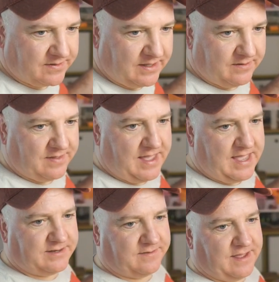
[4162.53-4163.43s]
to the, the
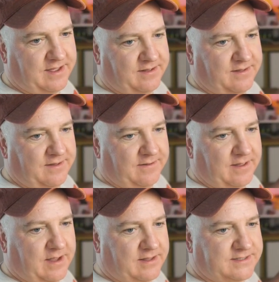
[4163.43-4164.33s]
head there?
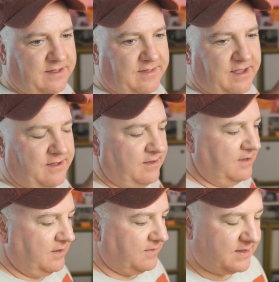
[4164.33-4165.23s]
You can't see it there.
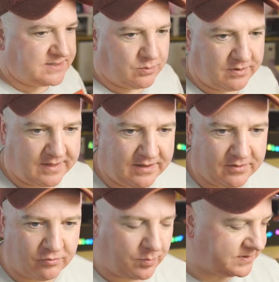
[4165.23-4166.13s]
That's one of the,
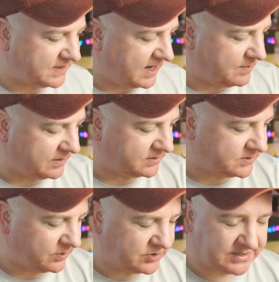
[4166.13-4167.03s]
the robots I
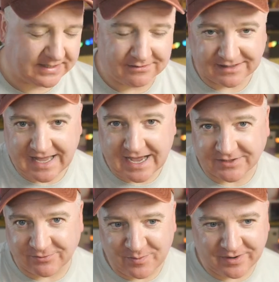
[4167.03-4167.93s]
built, which is a little
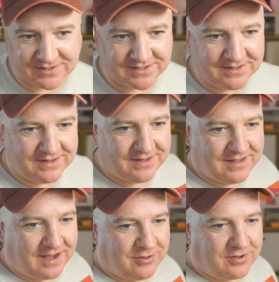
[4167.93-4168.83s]
cat robot.
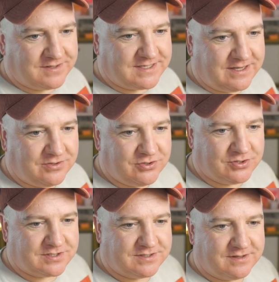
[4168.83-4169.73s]
And you can see
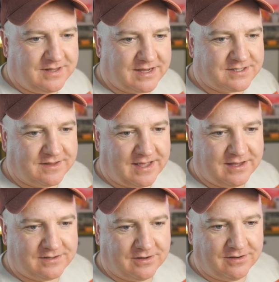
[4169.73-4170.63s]
just next to the
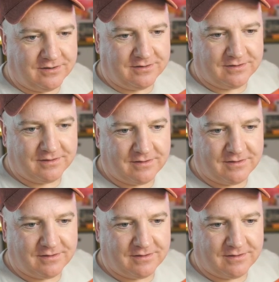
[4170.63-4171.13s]
head on